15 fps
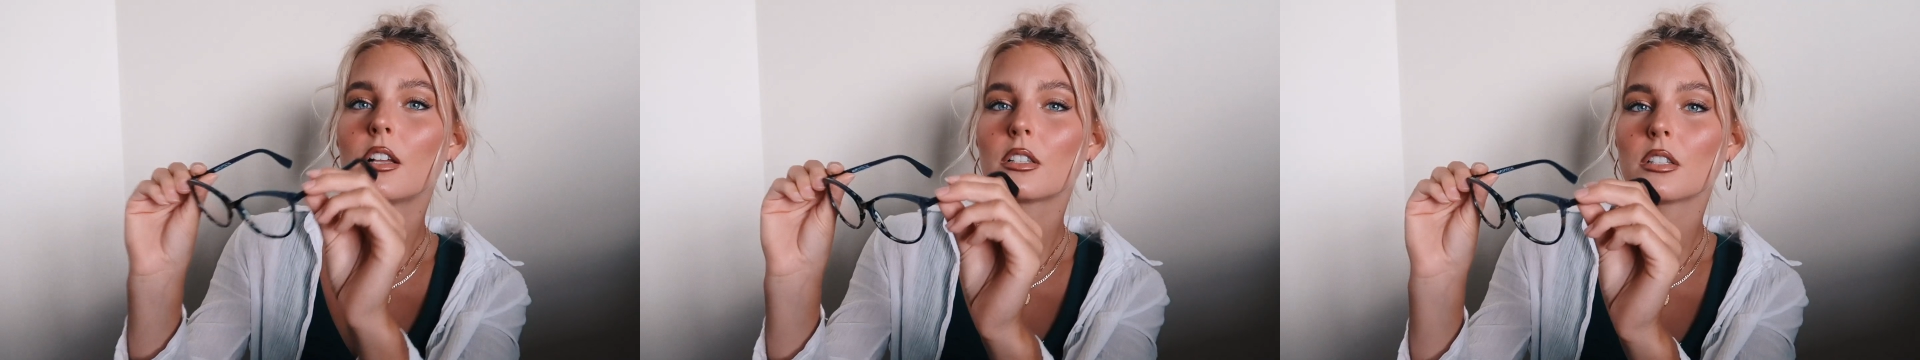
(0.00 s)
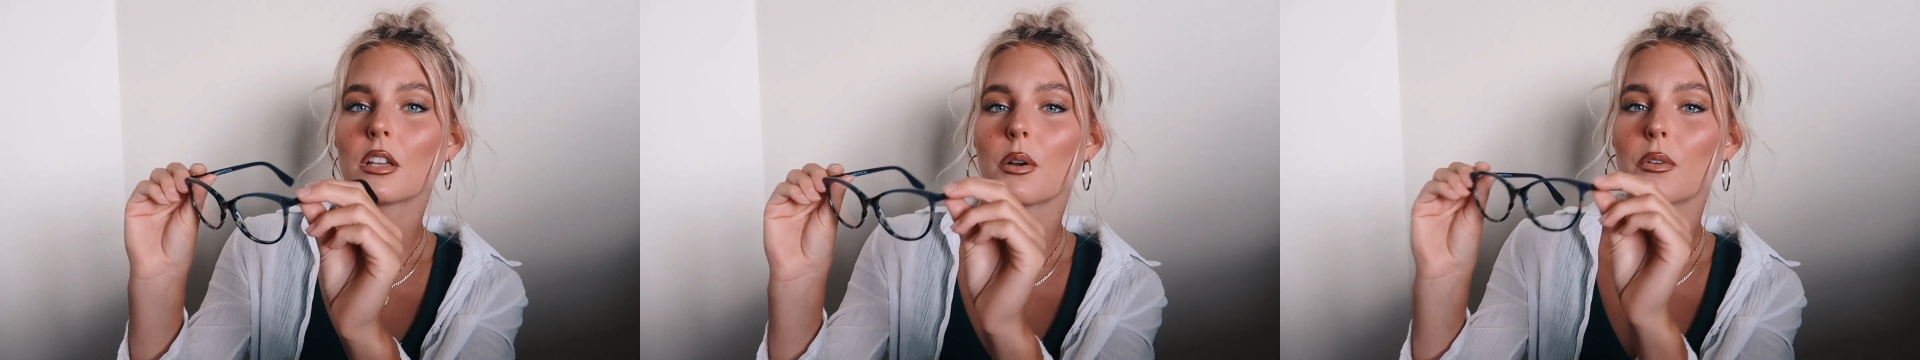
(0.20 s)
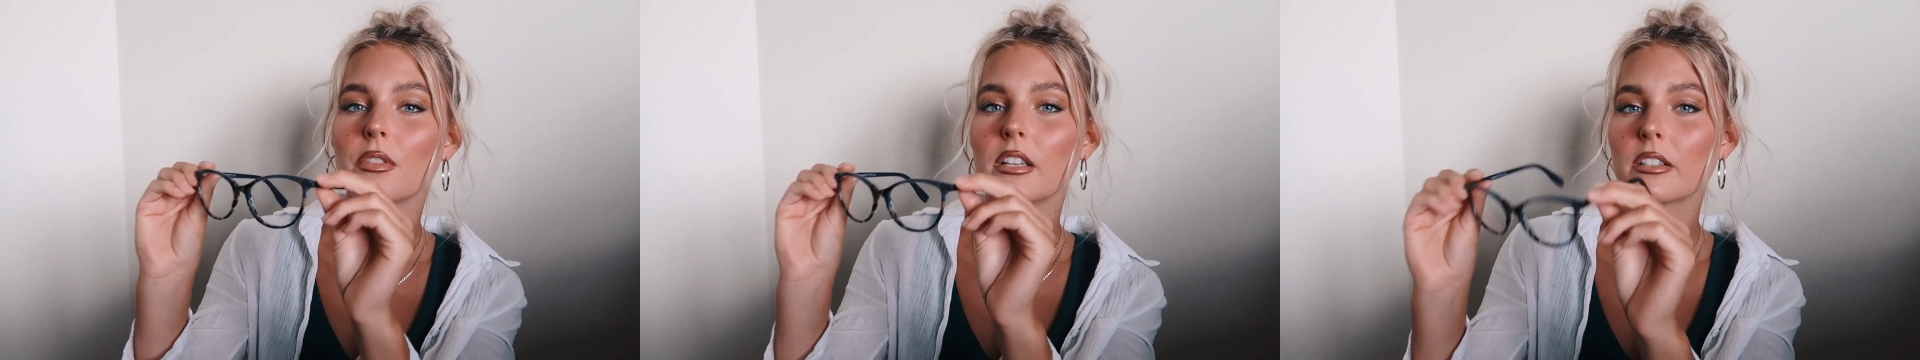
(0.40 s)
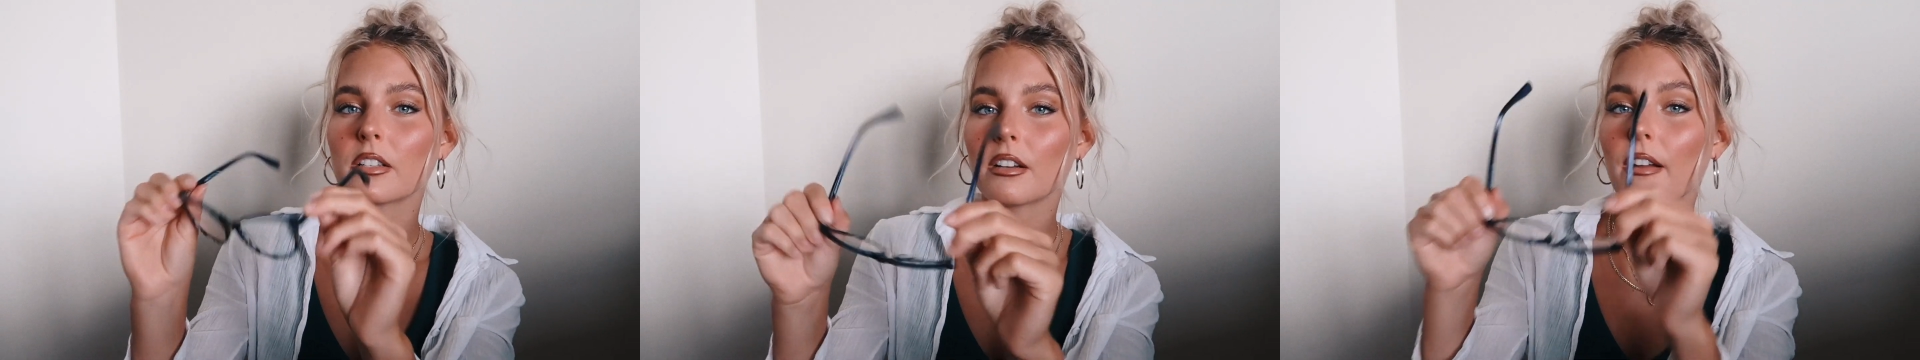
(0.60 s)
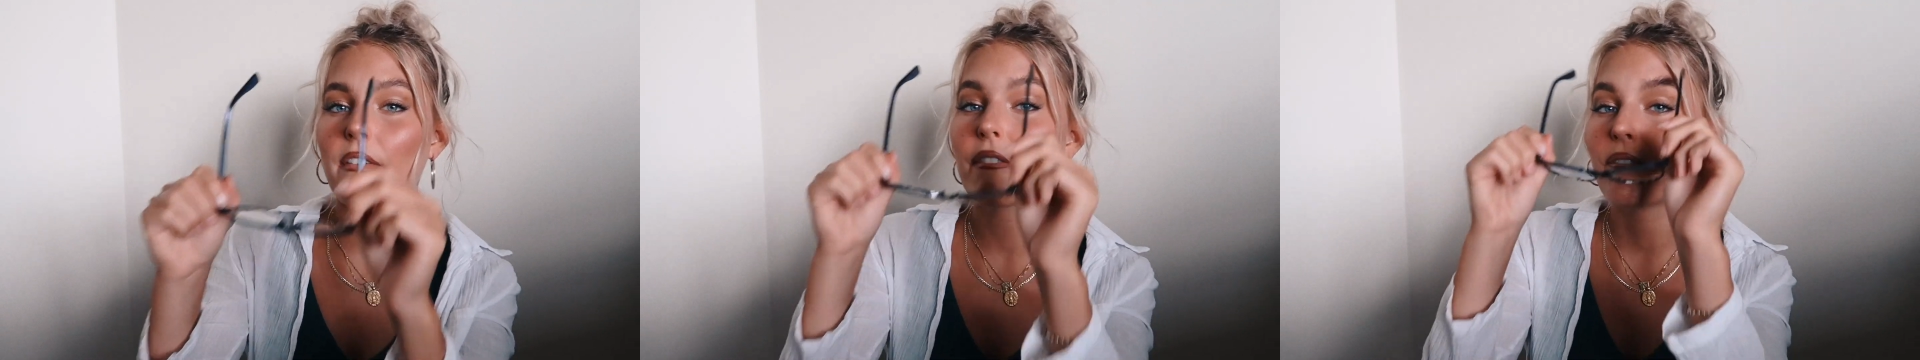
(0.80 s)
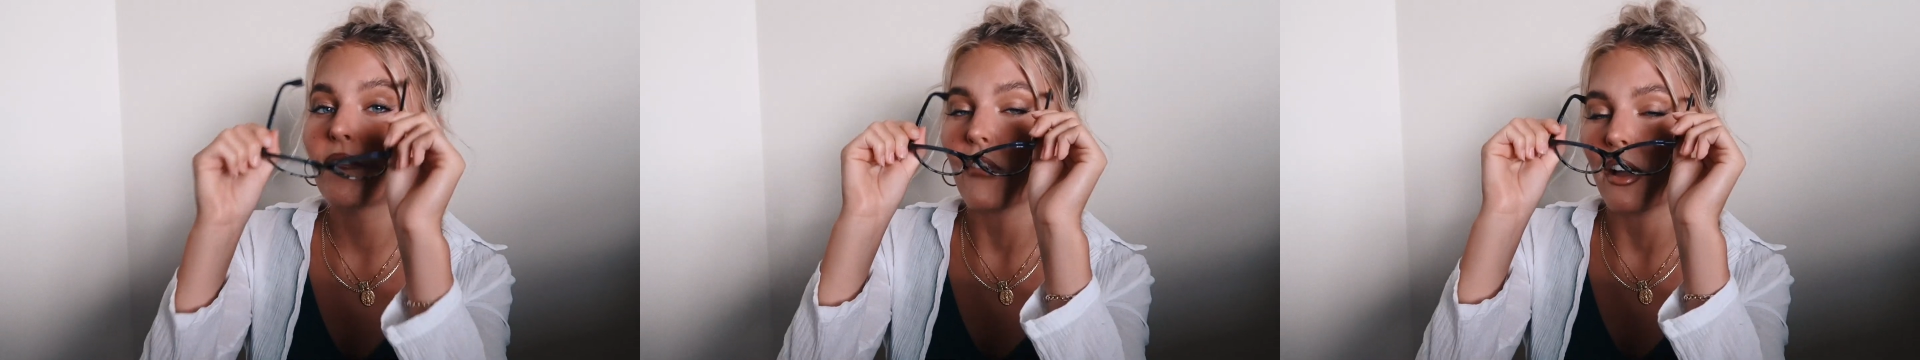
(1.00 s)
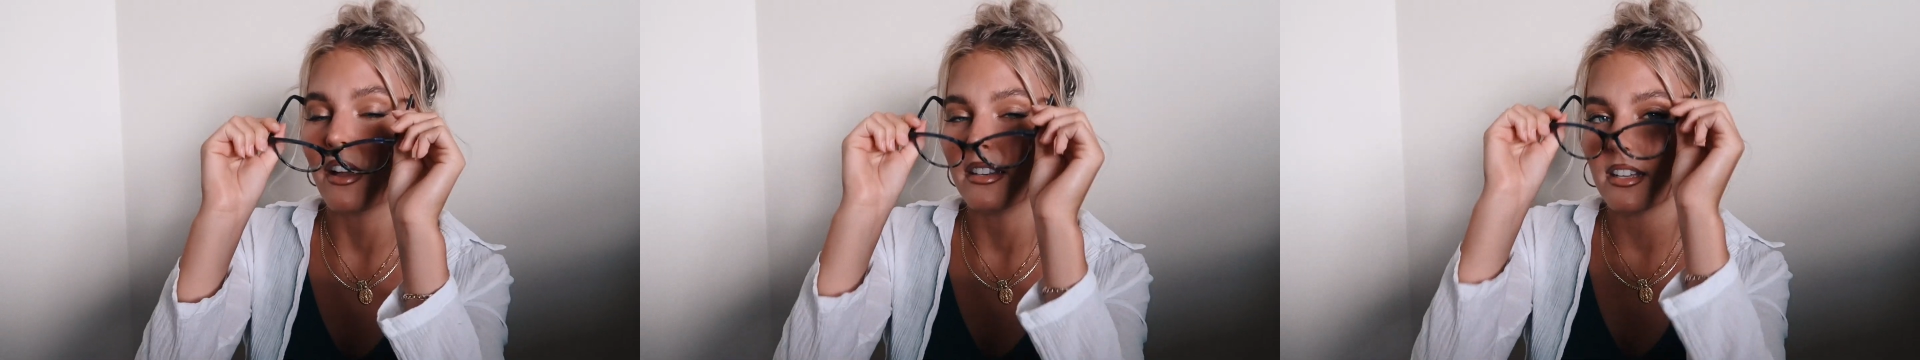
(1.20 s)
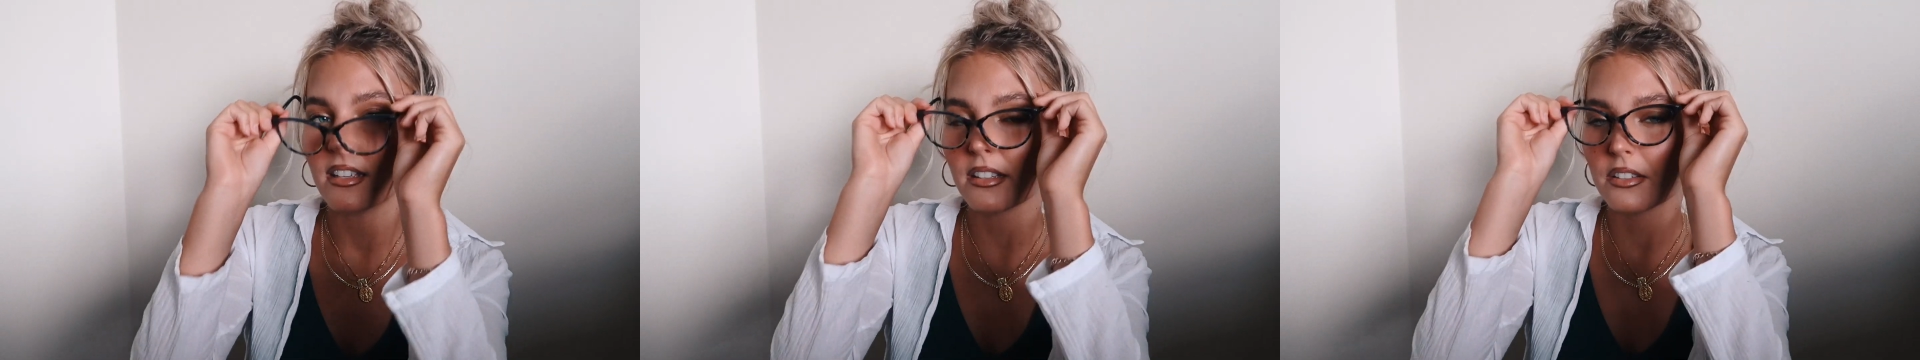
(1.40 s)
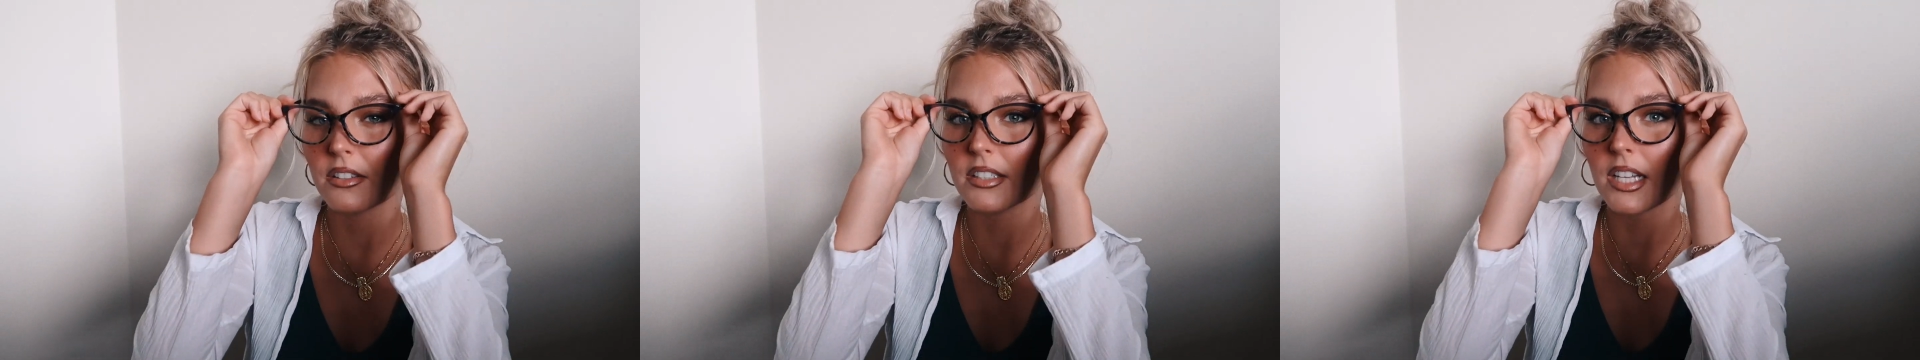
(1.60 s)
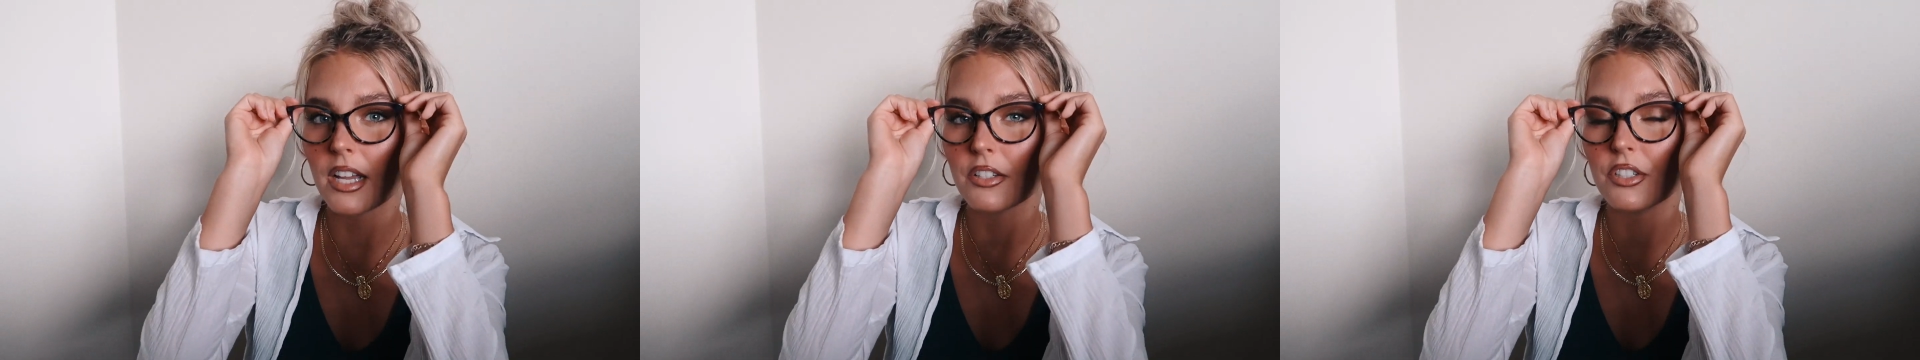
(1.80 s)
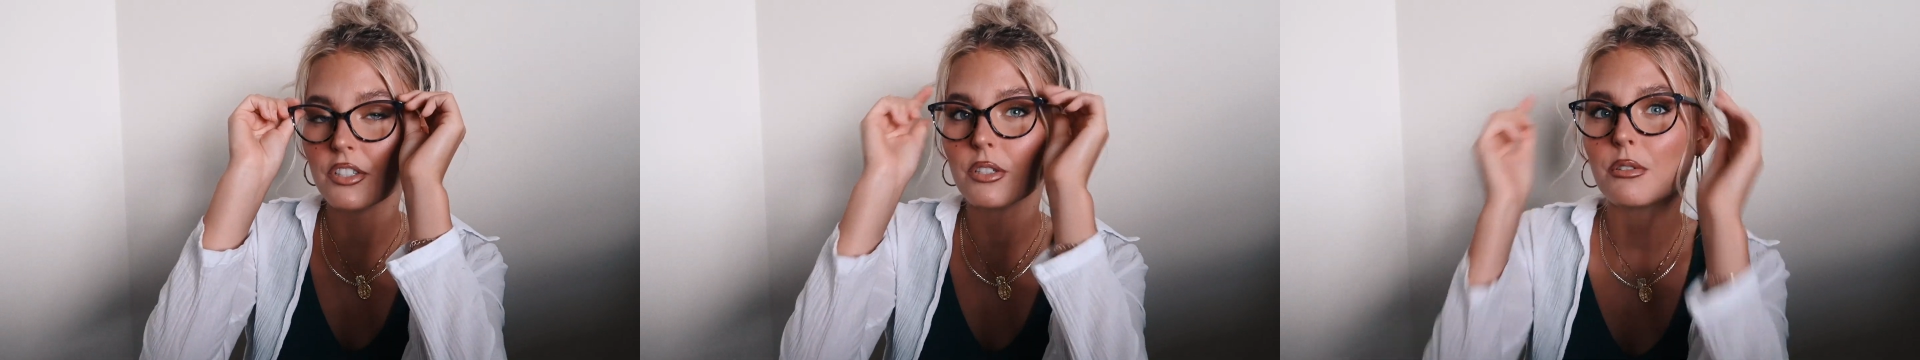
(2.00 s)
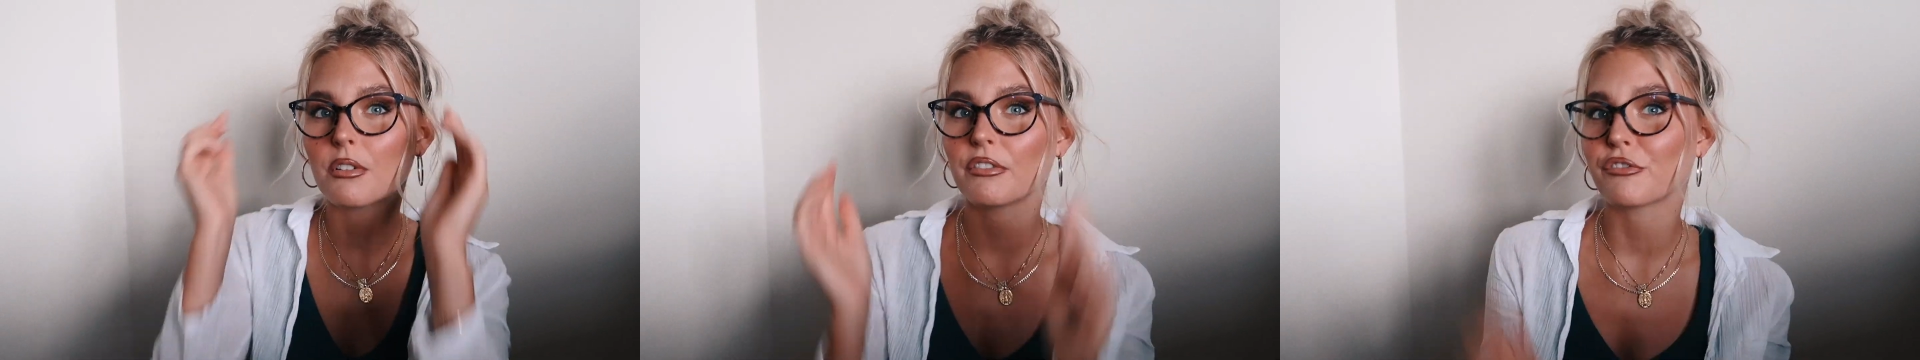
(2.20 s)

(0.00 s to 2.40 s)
So these are a fun little touch to a